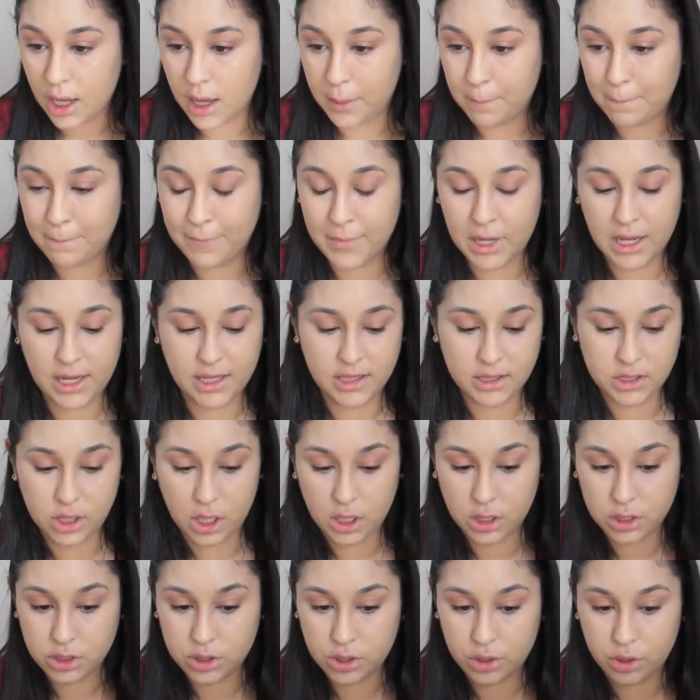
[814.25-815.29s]
my
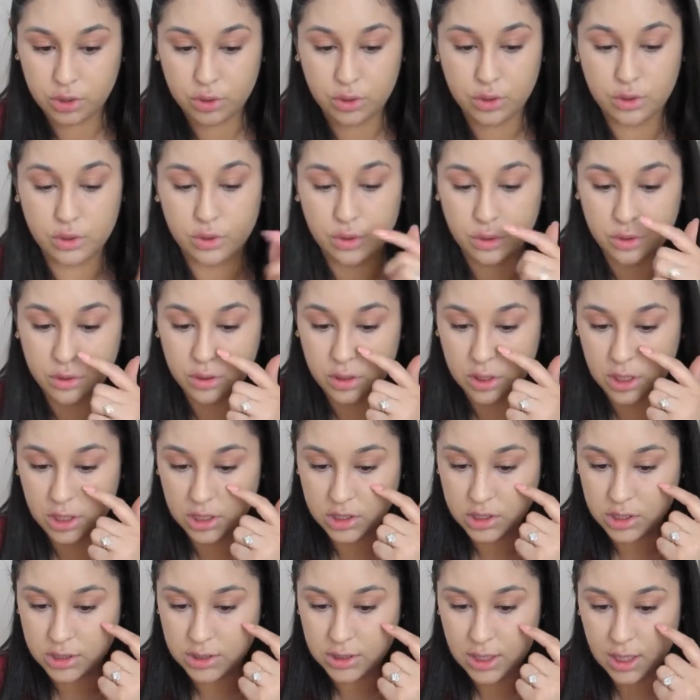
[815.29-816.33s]
dark circle. It
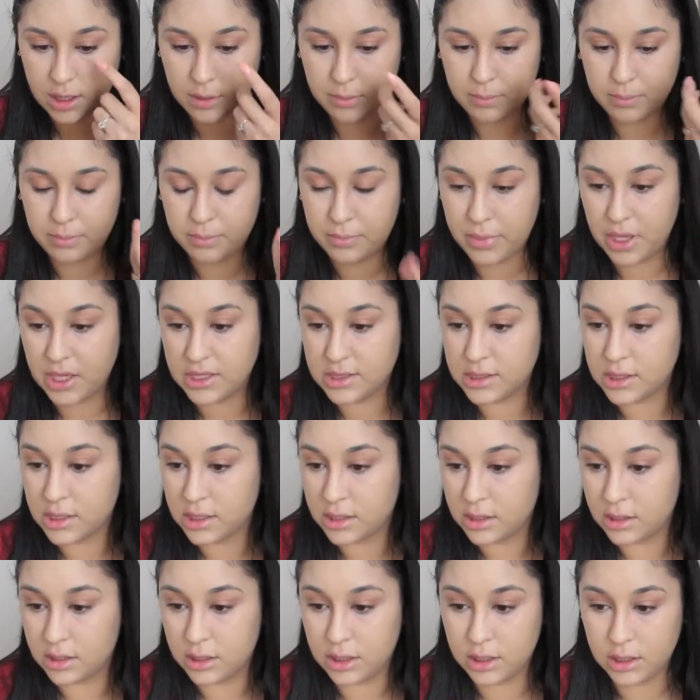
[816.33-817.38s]
just like
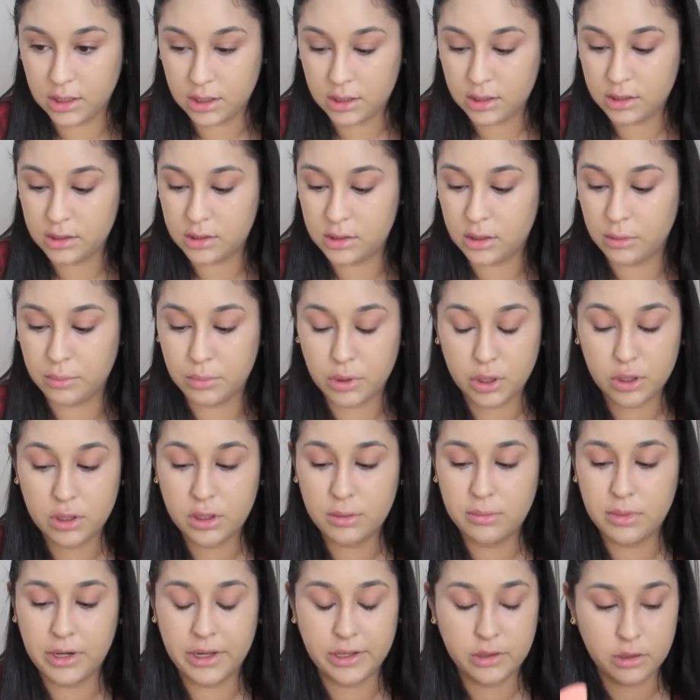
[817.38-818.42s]
basically, the
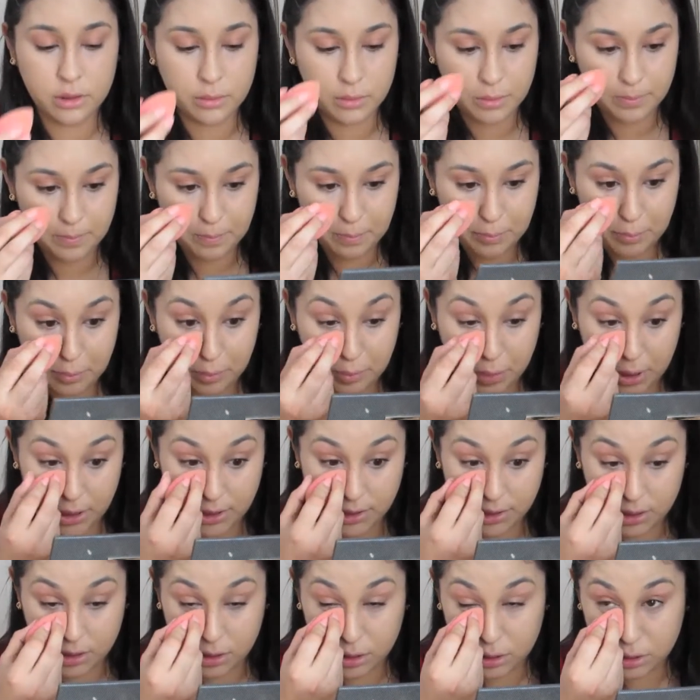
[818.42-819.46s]
beauty blender
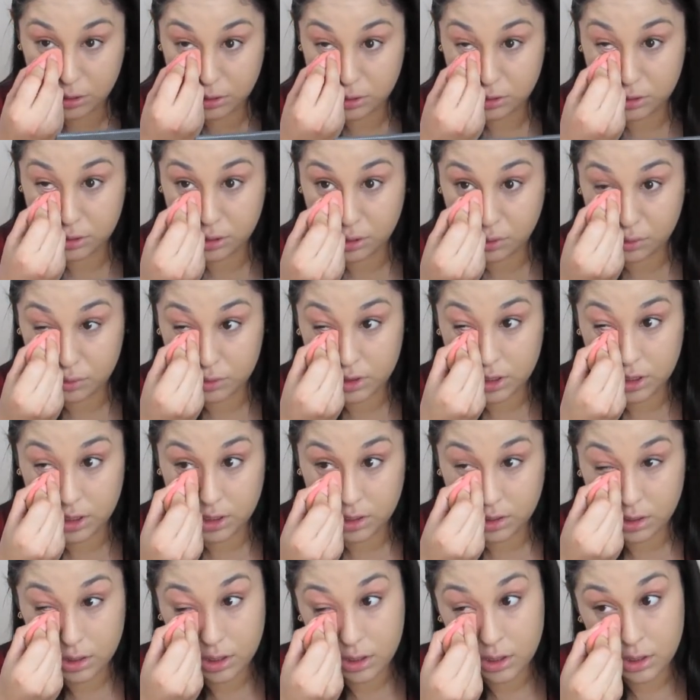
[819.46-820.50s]
basically soaked
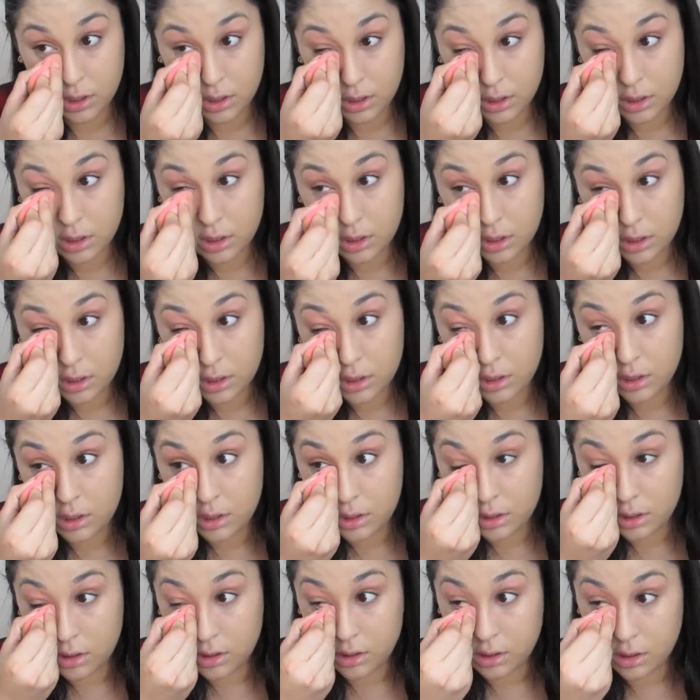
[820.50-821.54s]
it
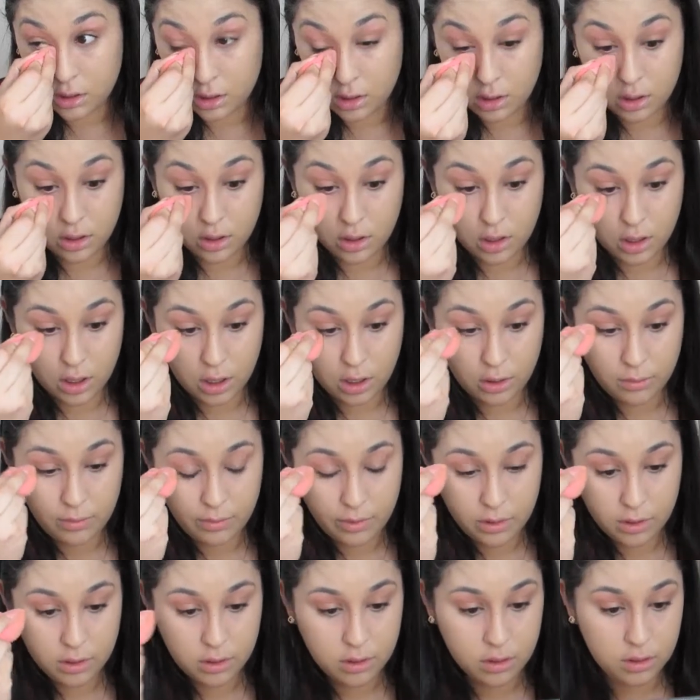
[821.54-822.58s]
all
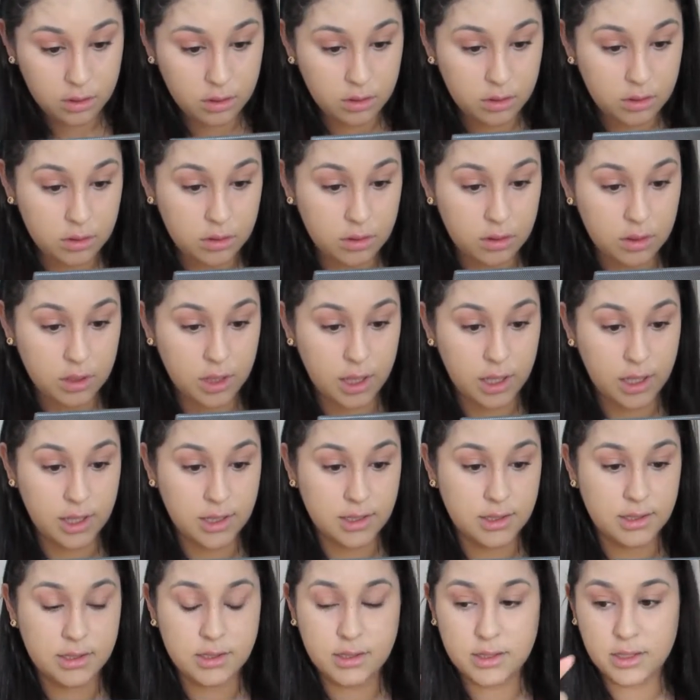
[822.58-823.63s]
up. Like
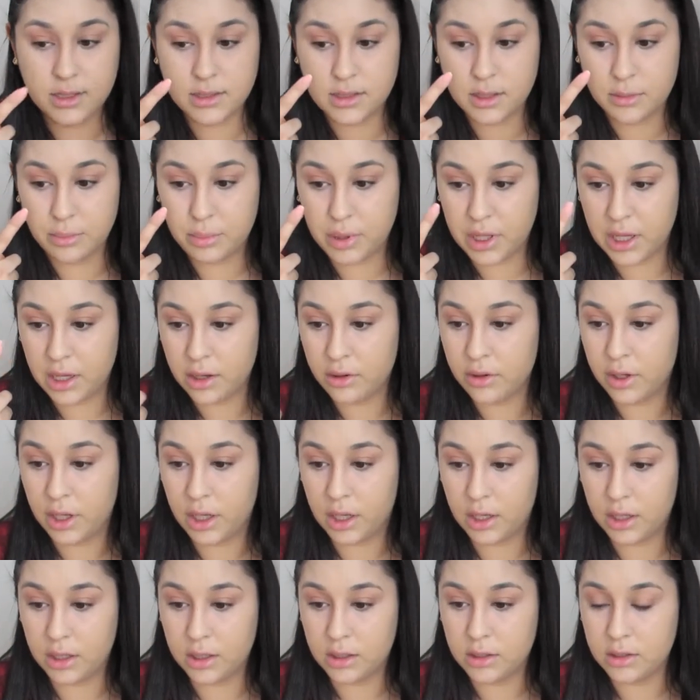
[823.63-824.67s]
it's
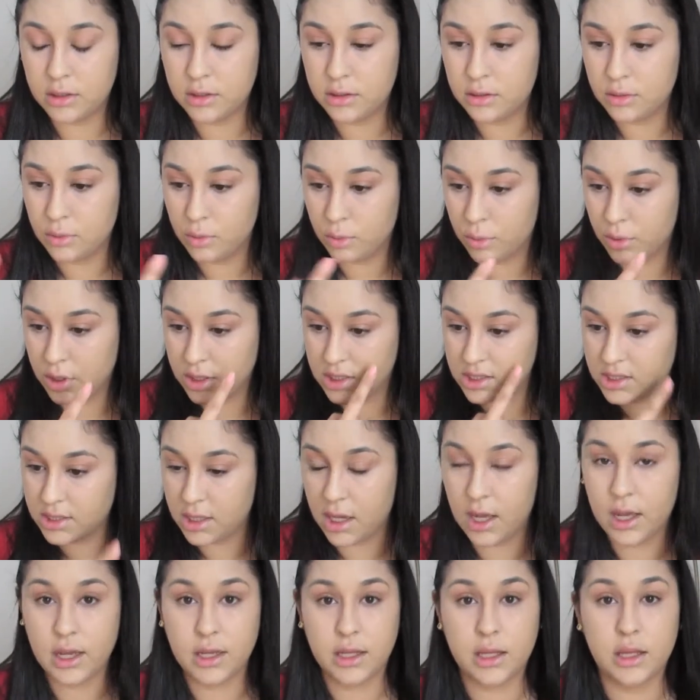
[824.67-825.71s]
disappearing once
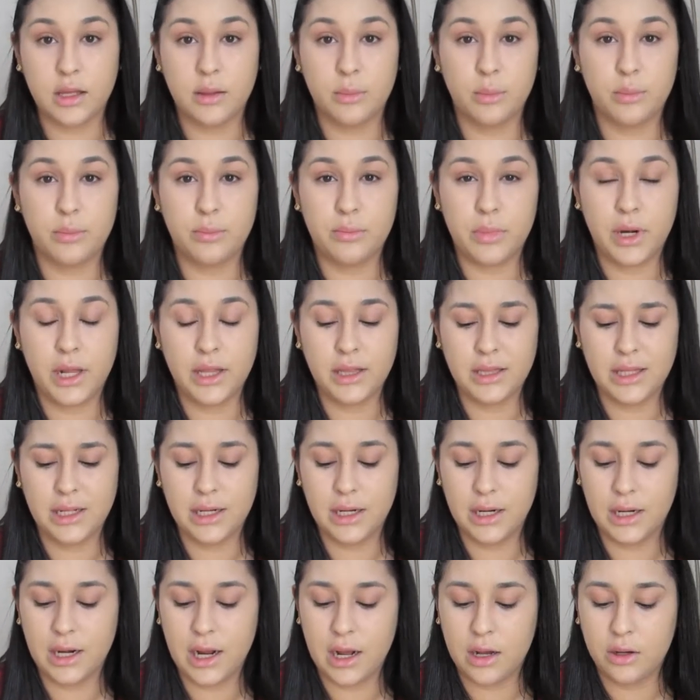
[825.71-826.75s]
I keep blending
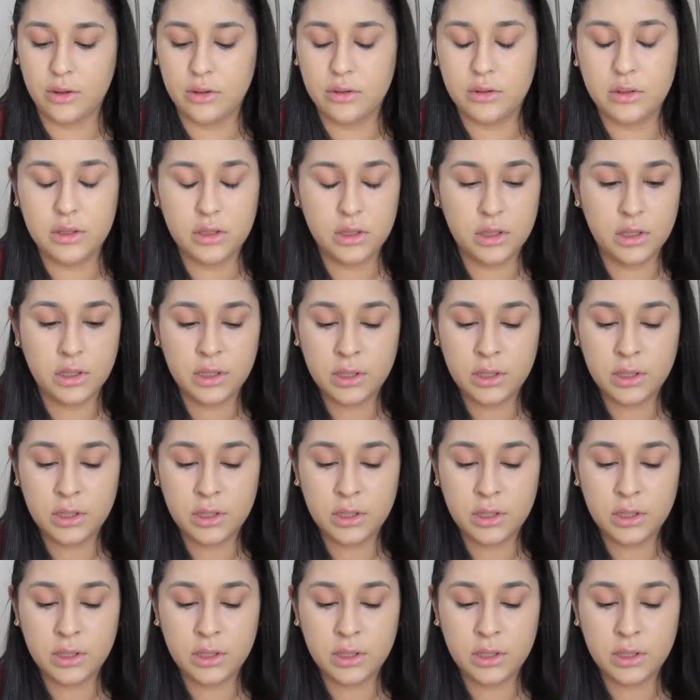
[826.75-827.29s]
it out.